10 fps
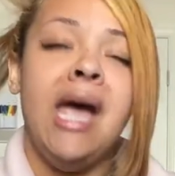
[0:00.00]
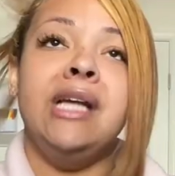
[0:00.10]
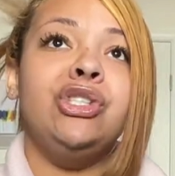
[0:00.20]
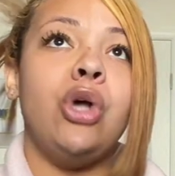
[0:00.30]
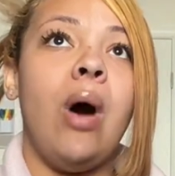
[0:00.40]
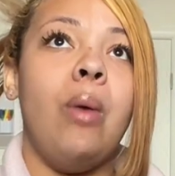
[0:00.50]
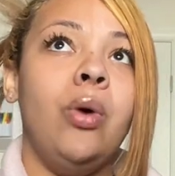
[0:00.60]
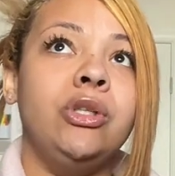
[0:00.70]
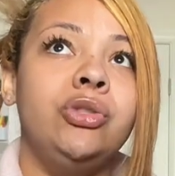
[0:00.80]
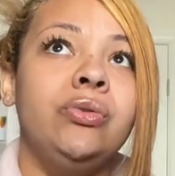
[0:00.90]
And so I
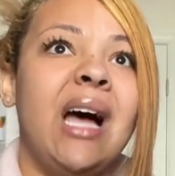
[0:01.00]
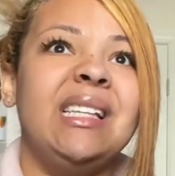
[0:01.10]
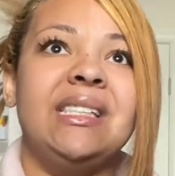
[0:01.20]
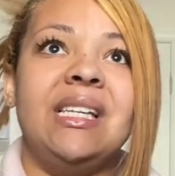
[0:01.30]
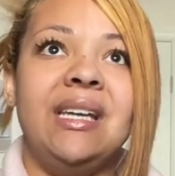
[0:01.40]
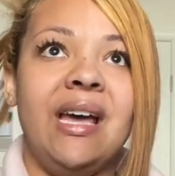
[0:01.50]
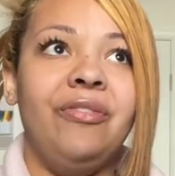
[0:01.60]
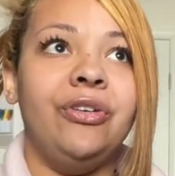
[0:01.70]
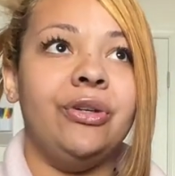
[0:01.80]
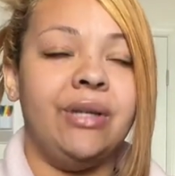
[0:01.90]
want you guys to
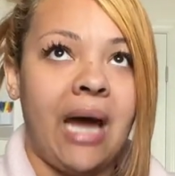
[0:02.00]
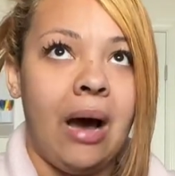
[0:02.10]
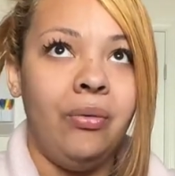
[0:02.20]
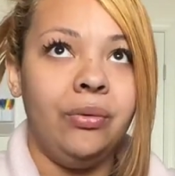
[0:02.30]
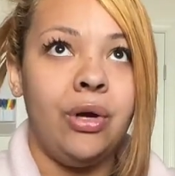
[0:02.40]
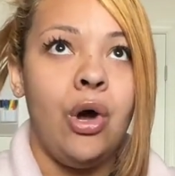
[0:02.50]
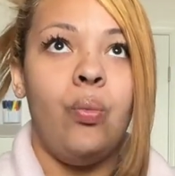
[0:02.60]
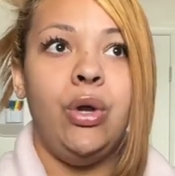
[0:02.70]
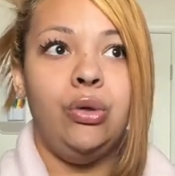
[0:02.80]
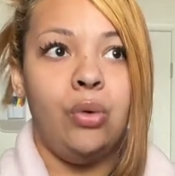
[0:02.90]
never doubt
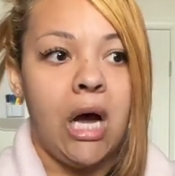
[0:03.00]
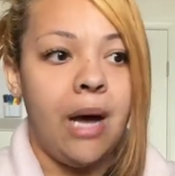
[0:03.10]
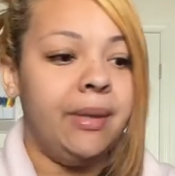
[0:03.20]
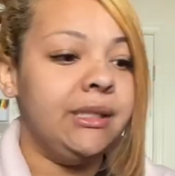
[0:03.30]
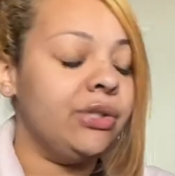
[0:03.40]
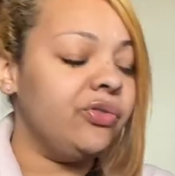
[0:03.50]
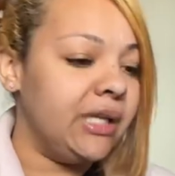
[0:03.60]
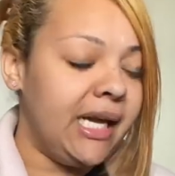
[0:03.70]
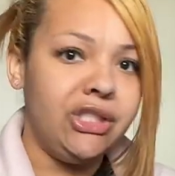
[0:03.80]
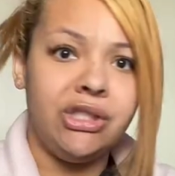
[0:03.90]
when you come into
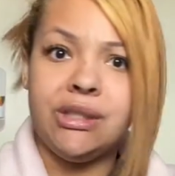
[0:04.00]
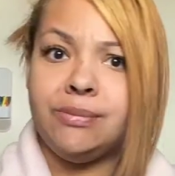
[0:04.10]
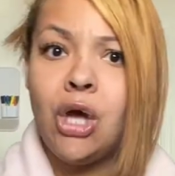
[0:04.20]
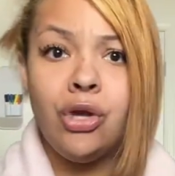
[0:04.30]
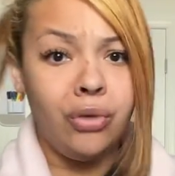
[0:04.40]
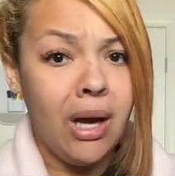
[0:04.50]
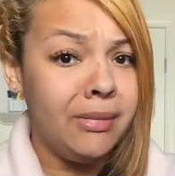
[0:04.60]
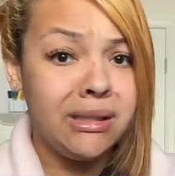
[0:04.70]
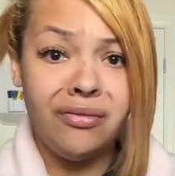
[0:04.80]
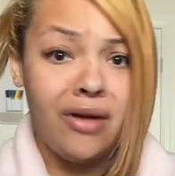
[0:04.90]
relationships, you
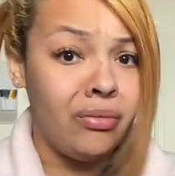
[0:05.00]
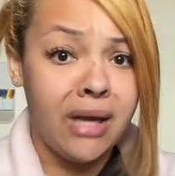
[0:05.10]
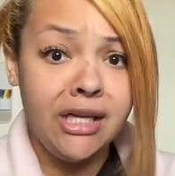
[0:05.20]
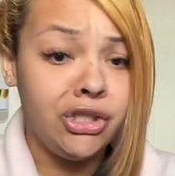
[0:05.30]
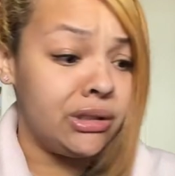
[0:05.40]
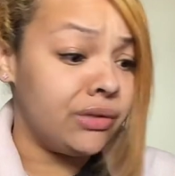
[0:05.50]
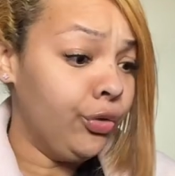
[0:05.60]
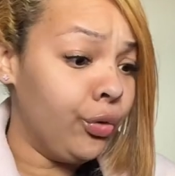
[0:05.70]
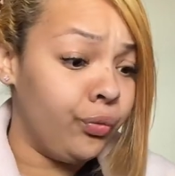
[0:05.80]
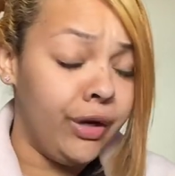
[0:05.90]
come into foundations
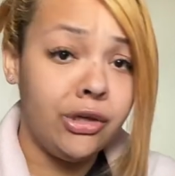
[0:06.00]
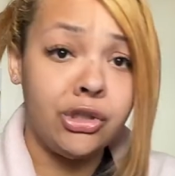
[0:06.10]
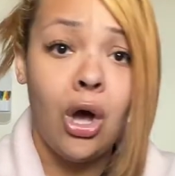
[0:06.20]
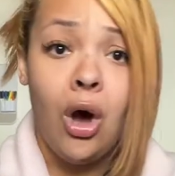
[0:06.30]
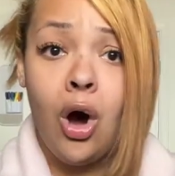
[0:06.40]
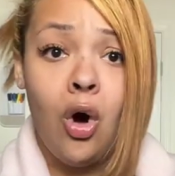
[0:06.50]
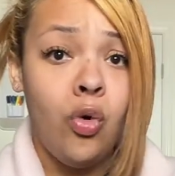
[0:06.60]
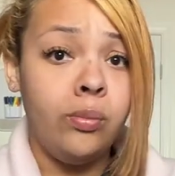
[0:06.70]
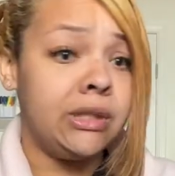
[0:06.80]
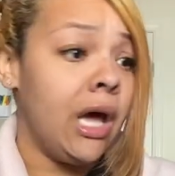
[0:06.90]
of careers,
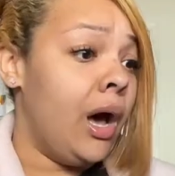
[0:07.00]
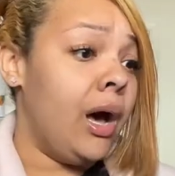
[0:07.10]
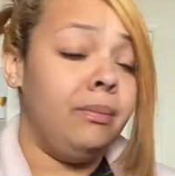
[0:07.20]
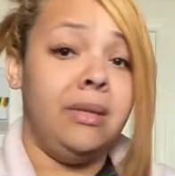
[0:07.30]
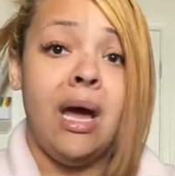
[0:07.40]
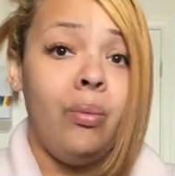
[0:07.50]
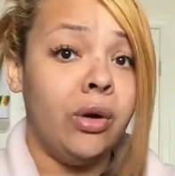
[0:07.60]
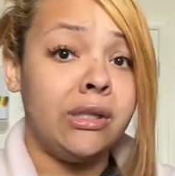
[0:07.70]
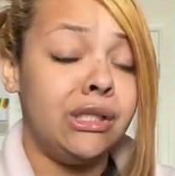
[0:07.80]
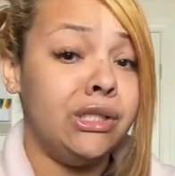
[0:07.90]
homes,
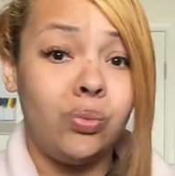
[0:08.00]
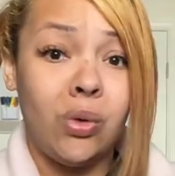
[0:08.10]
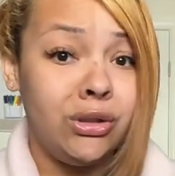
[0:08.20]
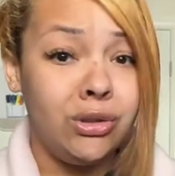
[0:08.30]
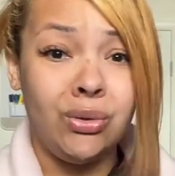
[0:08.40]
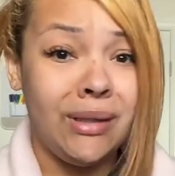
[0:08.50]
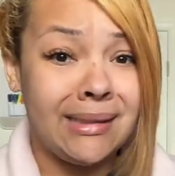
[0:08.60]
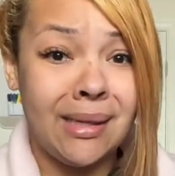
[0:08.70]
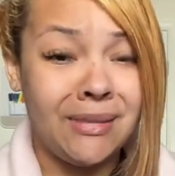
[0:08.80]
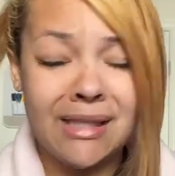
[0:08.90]
networks, and it's 1, 2, 3
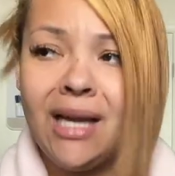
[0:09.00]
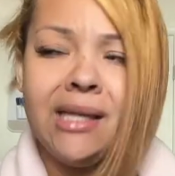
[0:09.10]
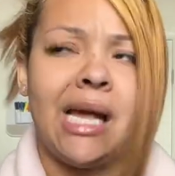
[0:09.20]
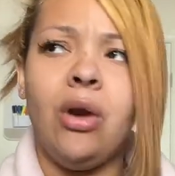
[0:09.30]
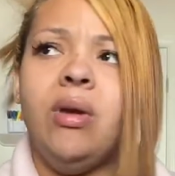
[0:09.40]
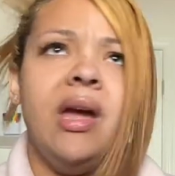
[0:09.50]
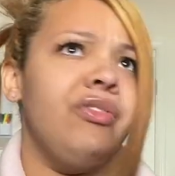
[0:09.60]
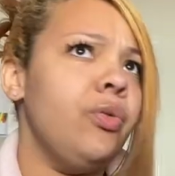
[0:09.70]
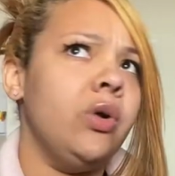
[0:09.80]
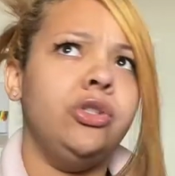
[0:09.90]
as I'm saying this. I don't
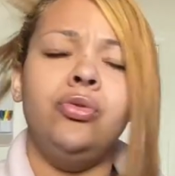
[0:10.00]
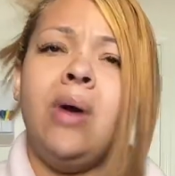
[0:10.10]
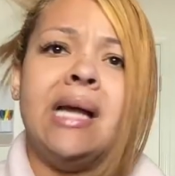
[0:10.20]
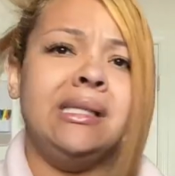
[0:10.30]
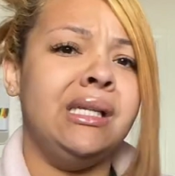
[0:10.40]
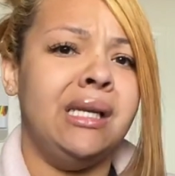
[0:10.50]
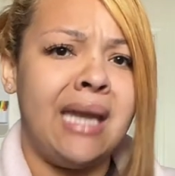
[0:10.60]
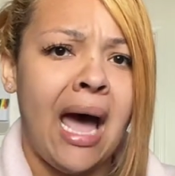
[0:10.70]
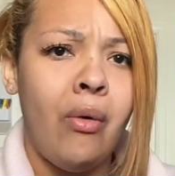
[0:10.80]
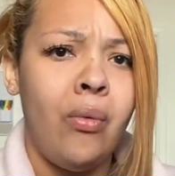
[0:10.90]
ever want you guys to
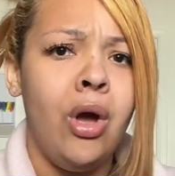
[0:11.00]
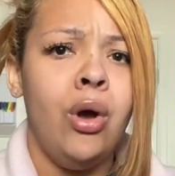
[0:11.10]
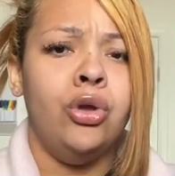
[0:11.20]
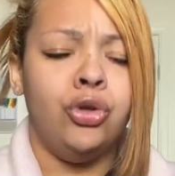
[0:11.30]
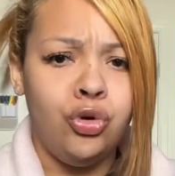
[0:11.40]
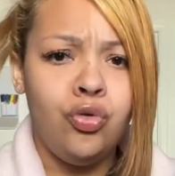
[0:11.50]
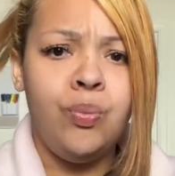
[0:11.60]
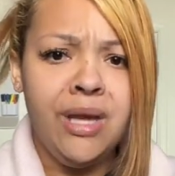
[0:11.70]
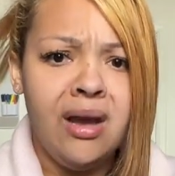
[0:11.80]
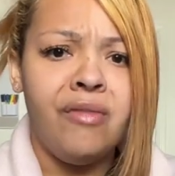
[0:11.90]
doubt you
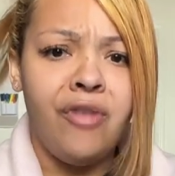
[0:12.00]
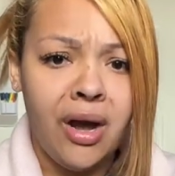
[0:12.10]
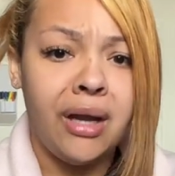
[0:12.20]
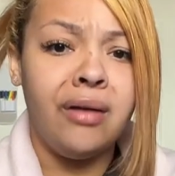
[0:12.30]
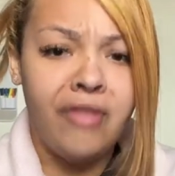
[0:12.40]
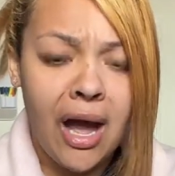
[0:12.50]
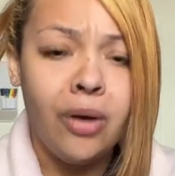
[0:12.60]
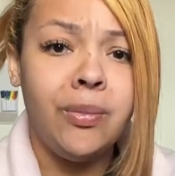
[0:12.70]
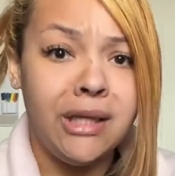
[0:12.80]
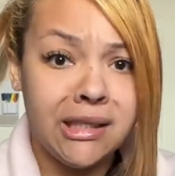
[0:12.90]
being fucking
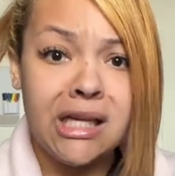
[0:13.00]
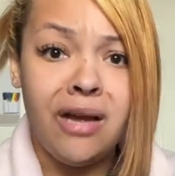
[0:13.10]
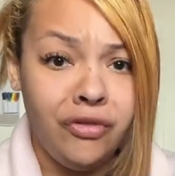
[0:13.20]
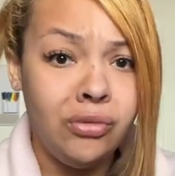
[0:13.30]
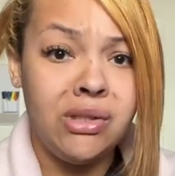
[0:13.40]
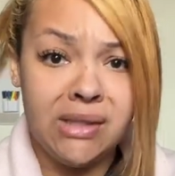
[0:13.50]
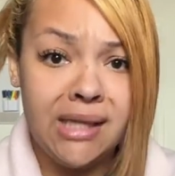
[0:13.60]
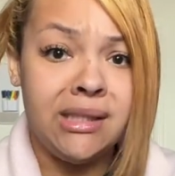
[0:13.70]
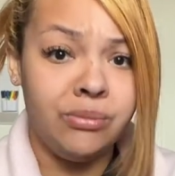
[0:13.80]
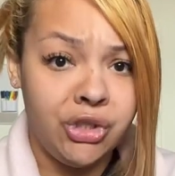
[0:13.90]
fire, because if you
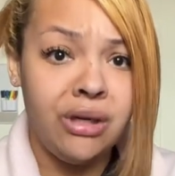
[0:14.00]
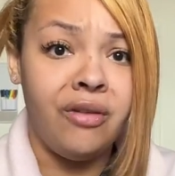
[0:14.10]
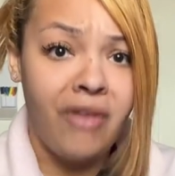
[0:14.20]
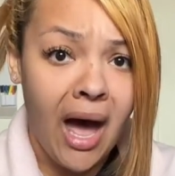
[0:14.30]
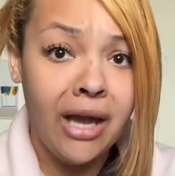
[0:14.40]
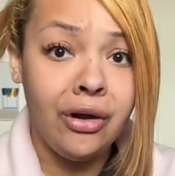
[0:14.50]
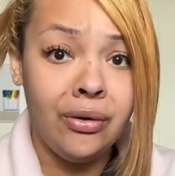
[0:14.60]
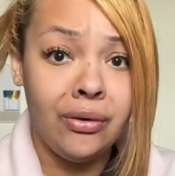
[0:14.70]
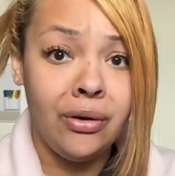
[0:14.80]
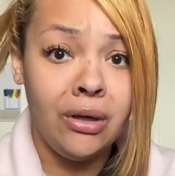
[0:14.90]
set some shit
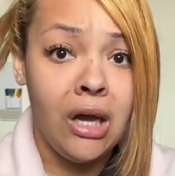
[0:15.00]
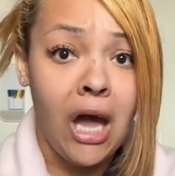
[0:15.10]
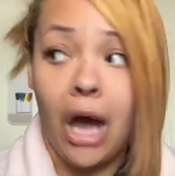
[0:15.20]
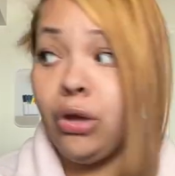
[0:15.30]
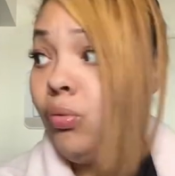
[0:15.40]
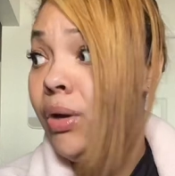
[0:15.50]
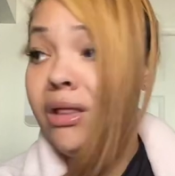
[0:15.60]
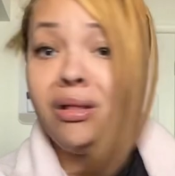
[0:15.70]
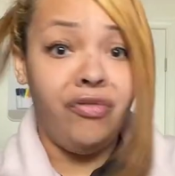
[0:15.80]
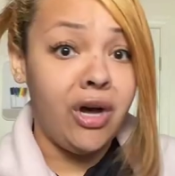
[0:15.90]
afire and you
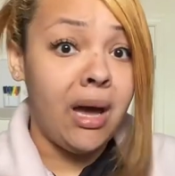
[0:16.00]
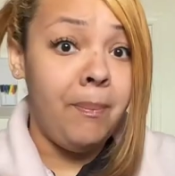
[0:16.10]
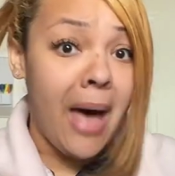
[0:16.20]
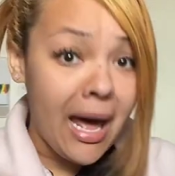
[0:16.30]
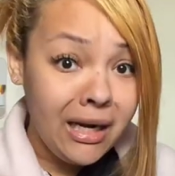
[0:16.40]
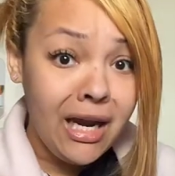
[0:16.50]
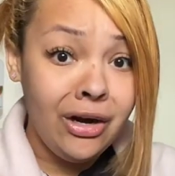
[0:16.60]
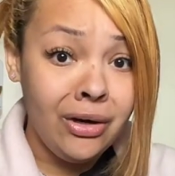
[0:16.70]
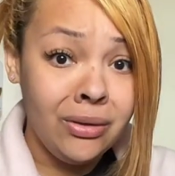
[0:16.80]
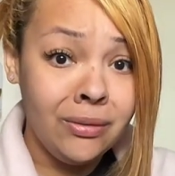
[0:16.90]
get the fuck up out of
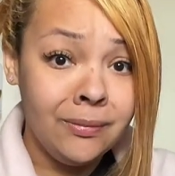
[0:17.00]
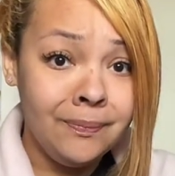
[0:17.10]
there,